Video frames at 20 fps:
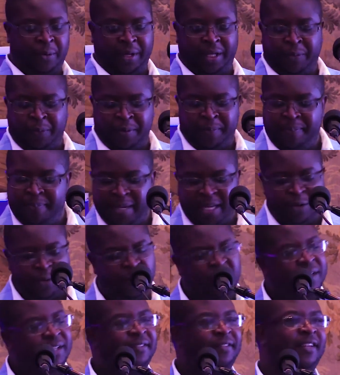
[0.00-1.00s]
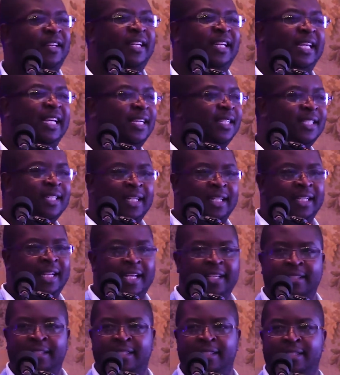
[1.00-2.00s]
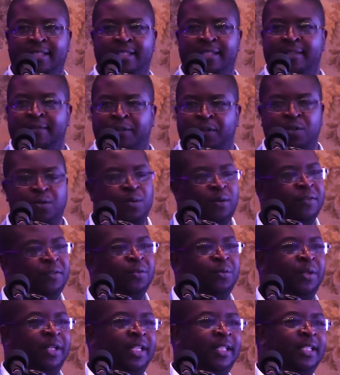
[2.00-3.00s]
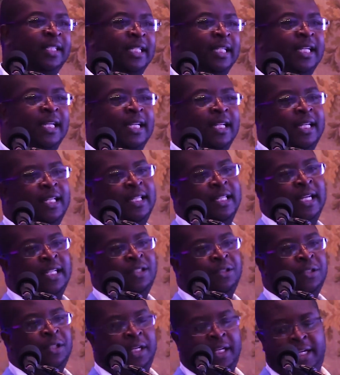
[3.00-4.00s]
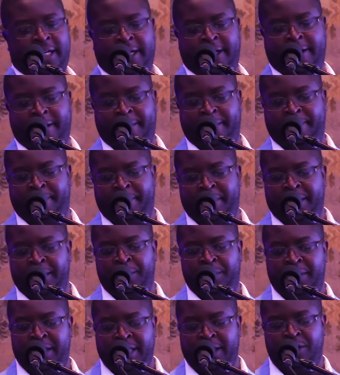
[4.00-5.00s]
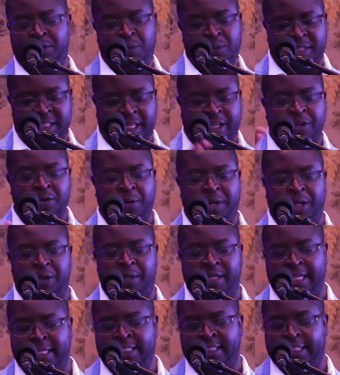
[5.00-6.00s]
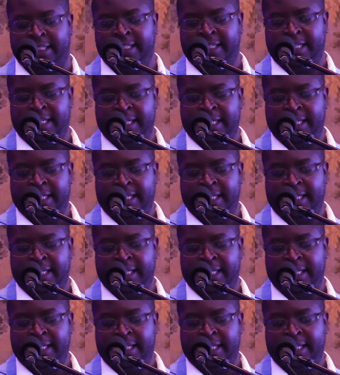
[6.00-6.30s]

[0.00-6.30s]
or equipment or even extra licenses for software that you need to secure your data.